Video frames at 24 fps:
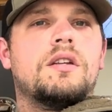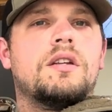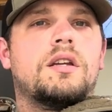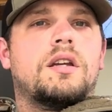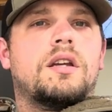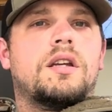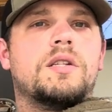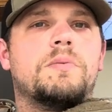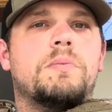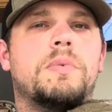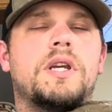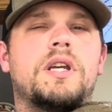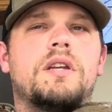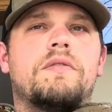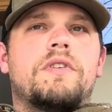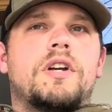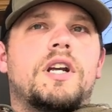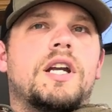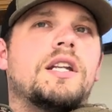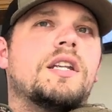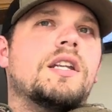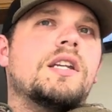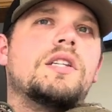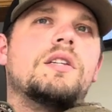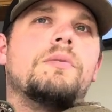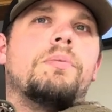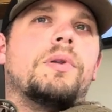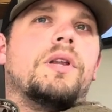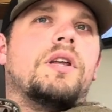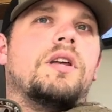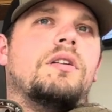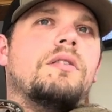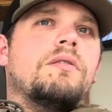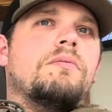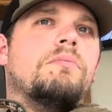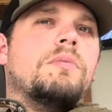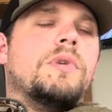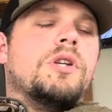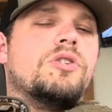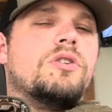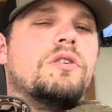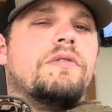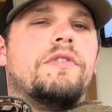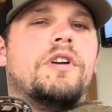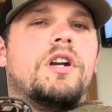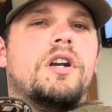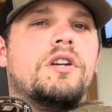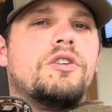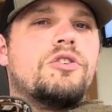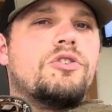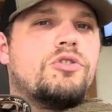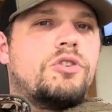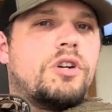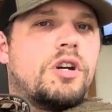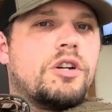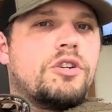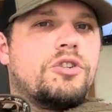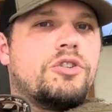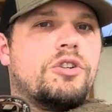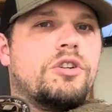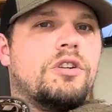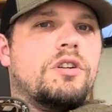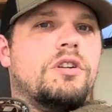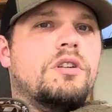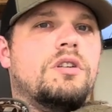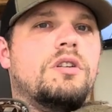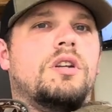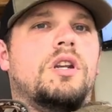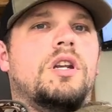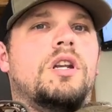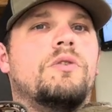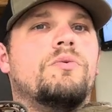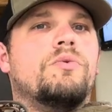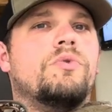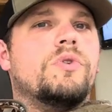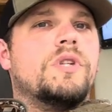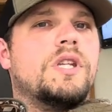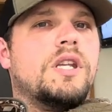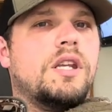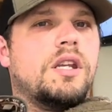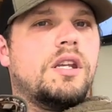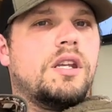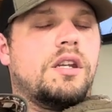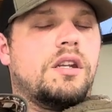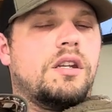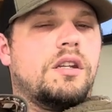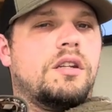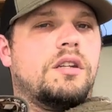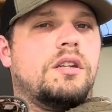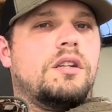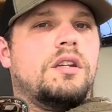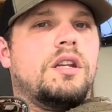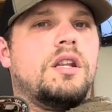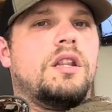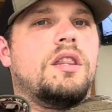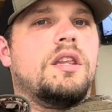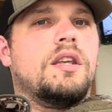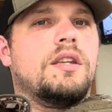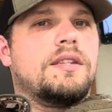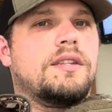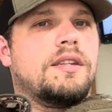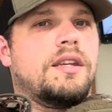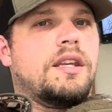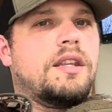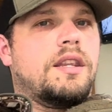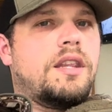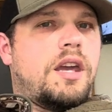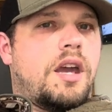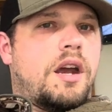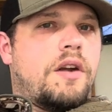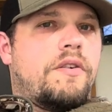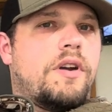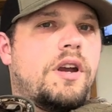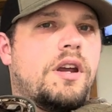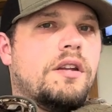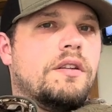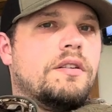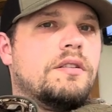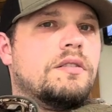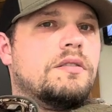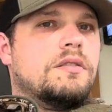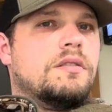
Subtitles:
Because being very disciplined means you're very structured and routine and things like that, right?